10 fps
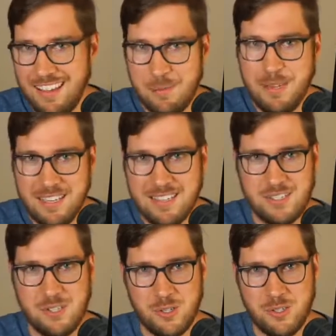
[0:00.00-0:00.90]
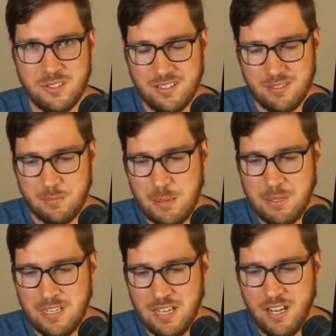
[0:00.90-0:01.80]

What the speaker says: because they're maybe not